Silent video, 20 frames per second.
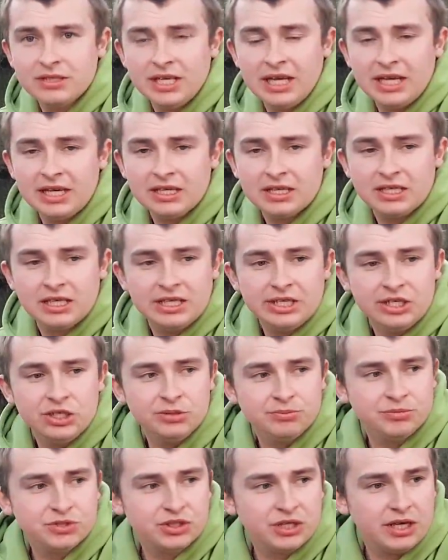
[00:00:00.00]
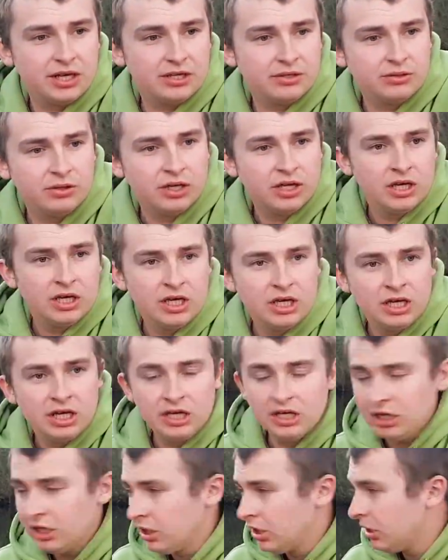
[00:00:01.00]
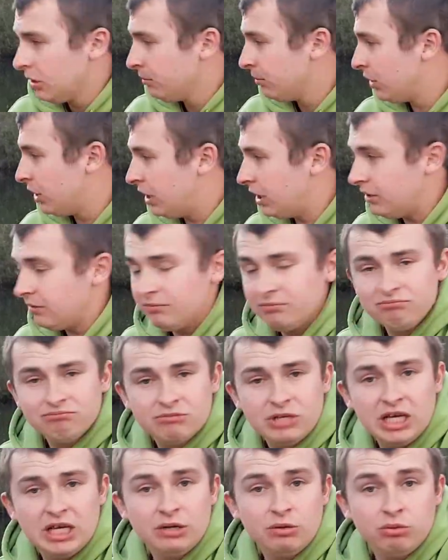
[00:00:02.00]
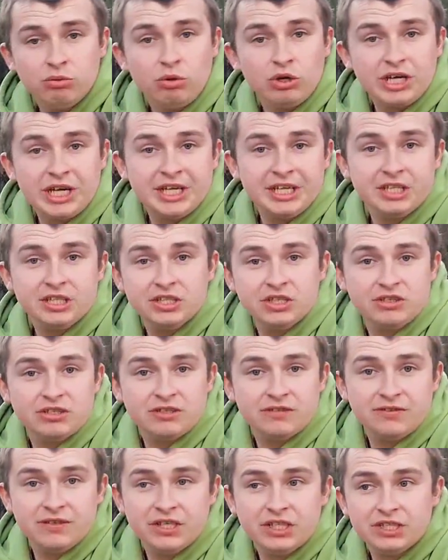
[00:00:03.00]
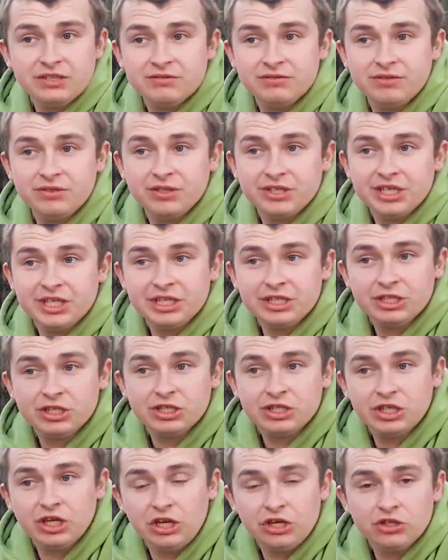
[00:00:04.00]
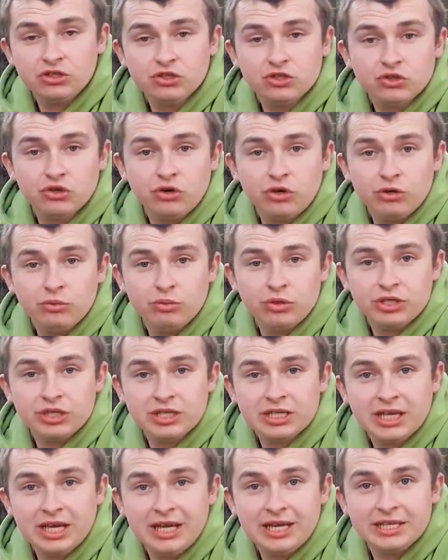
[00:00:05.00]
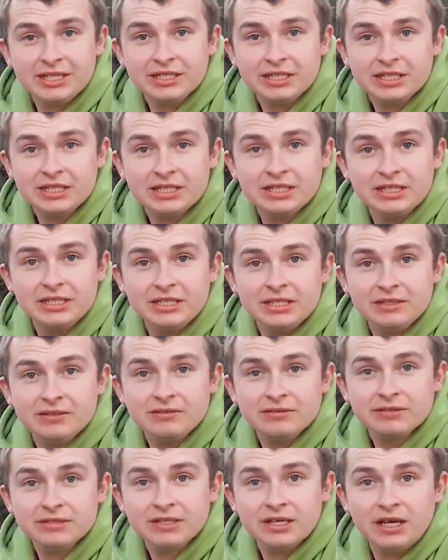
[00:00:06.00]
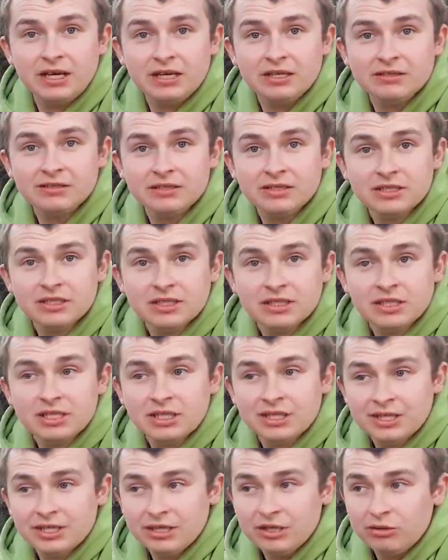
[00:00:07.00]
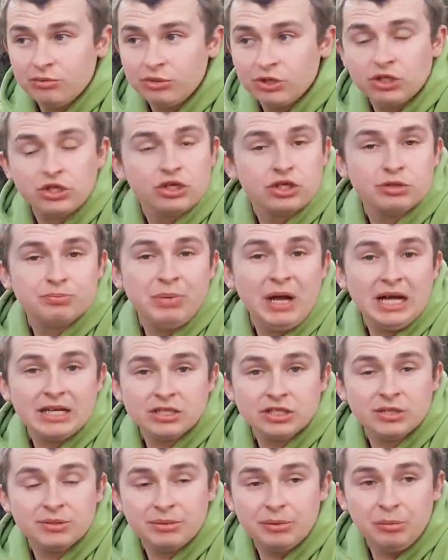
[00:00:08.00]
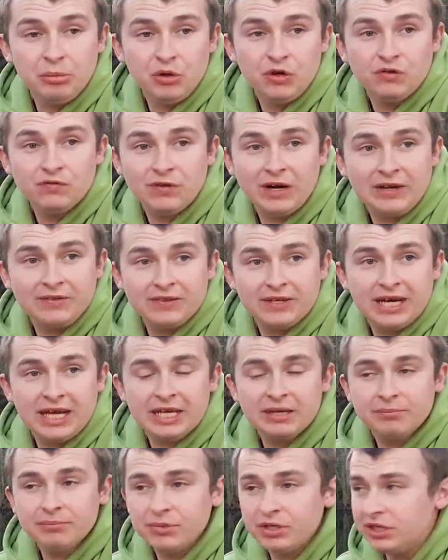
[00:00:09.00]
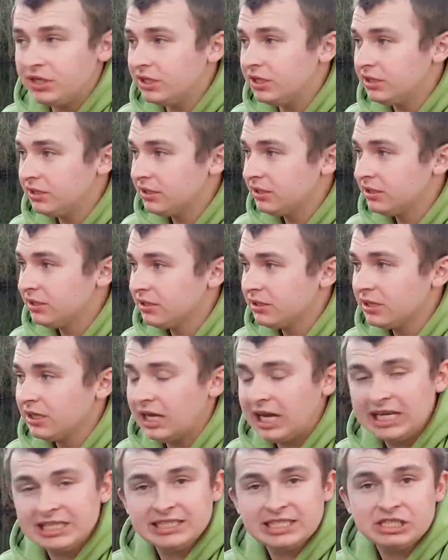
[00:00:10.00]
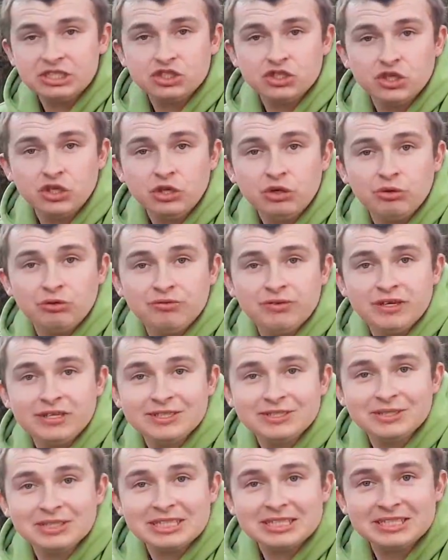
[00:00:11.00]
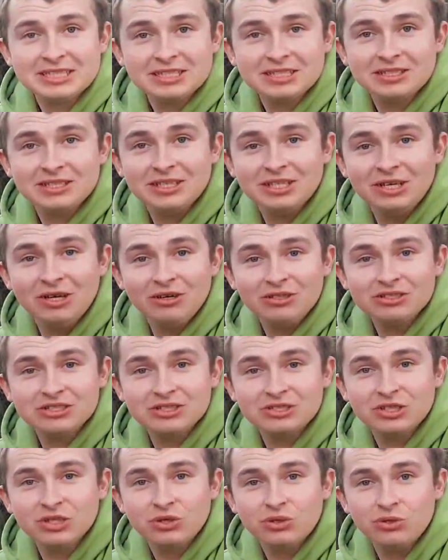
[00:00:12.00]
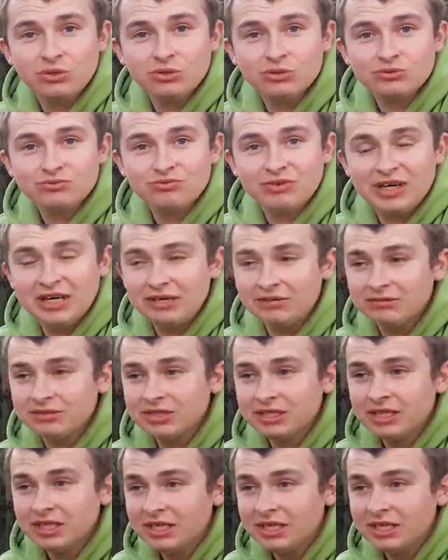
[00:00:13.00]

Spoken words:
Yeah, getting them. So, but what can you do? It's fishing for you. You kind of try what you can, isn't it? So we could pack up and move around the lake, but as there's two of us, it's a lot to hold round.